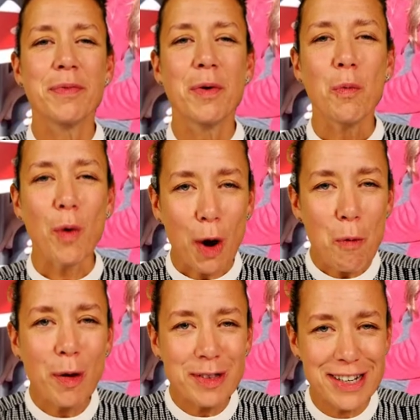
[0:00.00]
What I
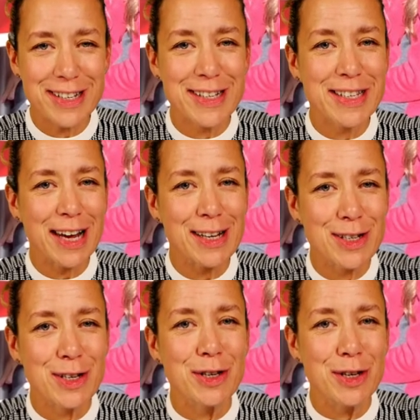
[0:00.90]
wanted to say to
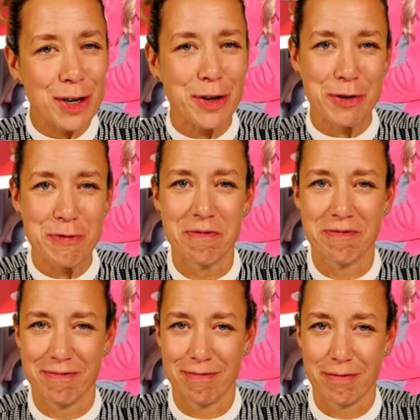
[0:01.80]
you
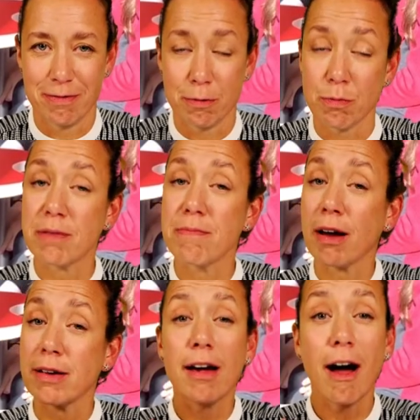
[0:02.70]
with my
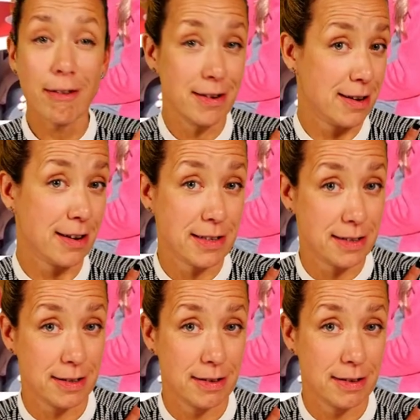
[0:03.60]
kindest,